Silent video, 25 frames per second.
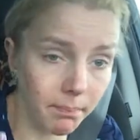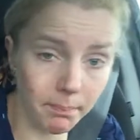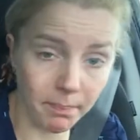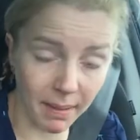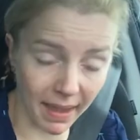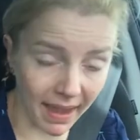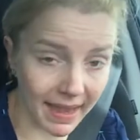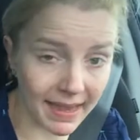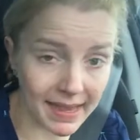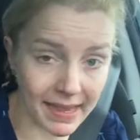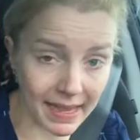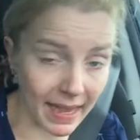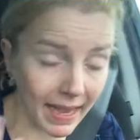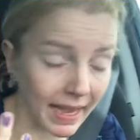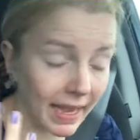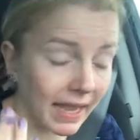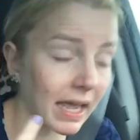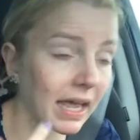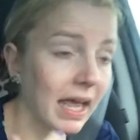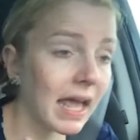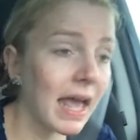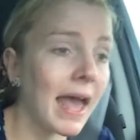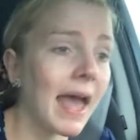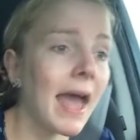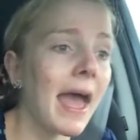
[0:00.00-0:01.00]
baking.
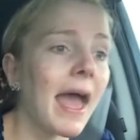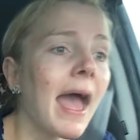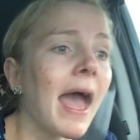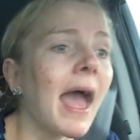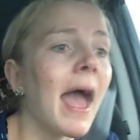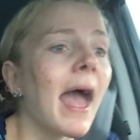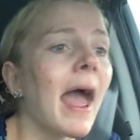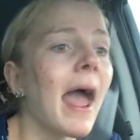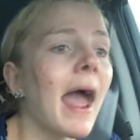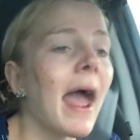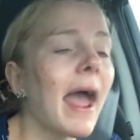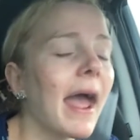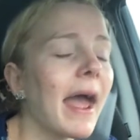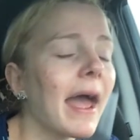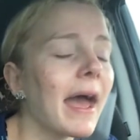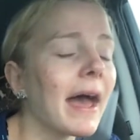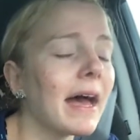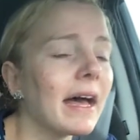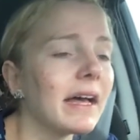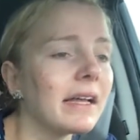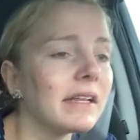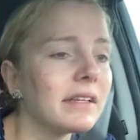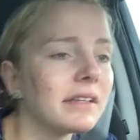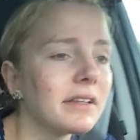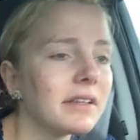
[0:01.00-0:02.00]

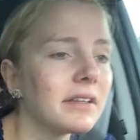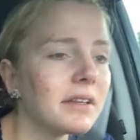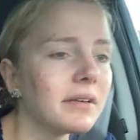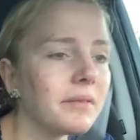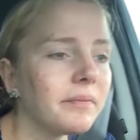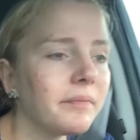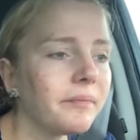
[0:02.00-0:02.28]
And